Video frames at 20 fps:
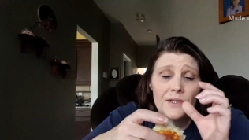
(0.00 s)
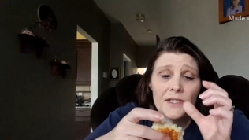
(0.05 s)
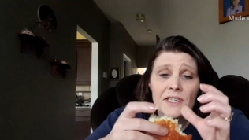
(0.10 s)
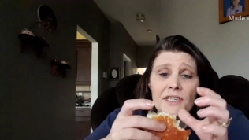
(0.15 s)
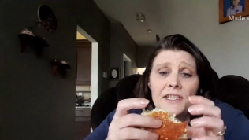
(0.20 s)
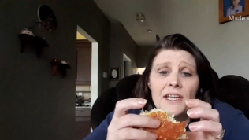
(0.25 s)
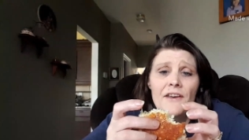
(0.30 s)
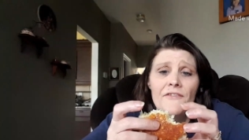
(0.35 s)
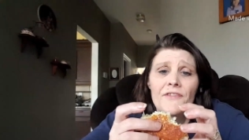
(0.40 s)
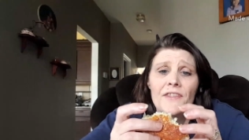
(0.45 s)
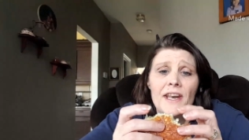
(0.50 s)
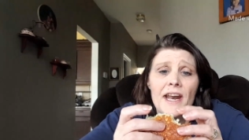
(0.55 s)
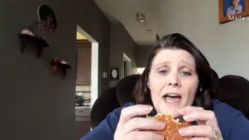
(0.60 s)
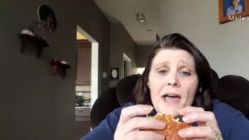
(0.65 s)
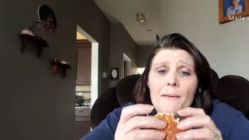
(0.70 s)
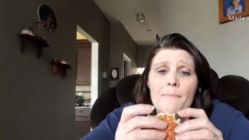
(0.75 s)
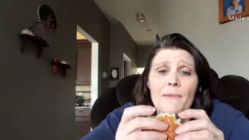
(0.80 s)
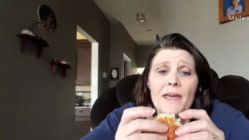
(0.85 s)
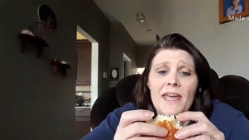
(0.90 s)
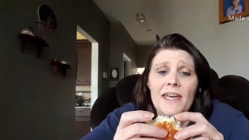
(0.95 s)
The stuff that
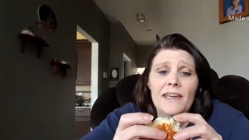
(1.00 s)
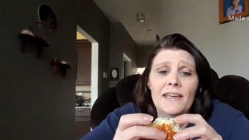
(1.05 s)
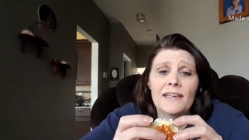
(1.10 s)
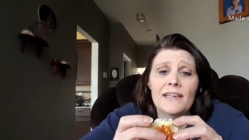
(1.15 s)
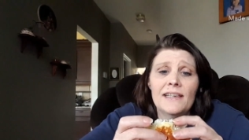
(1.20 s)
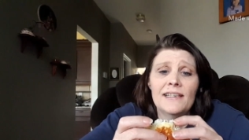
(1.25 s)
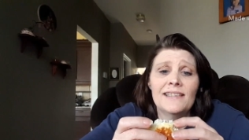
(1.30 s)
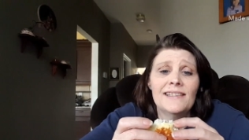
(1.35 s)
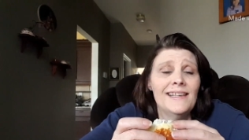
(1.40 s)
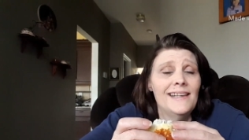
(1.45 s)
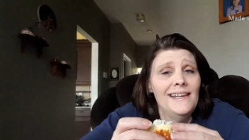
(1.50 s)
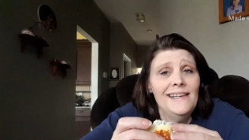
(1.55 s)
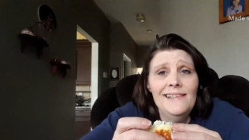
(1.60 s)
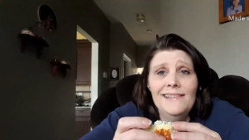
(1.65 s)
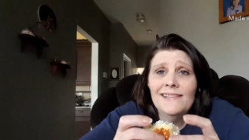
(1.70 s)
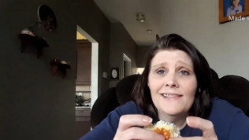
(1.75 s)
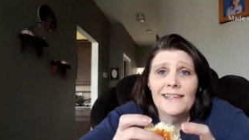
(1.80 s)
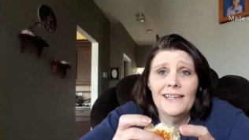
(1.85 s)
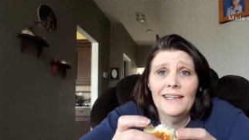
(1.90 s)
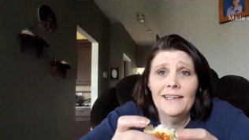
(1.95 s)
I make is
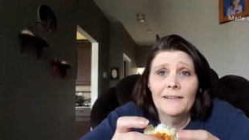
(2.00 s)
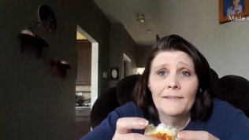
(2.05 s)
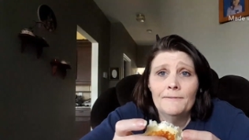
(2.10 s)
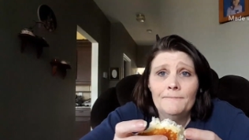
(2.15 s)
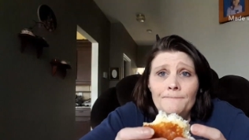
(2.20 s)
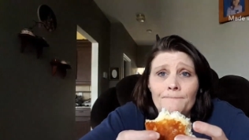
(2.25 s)
easy.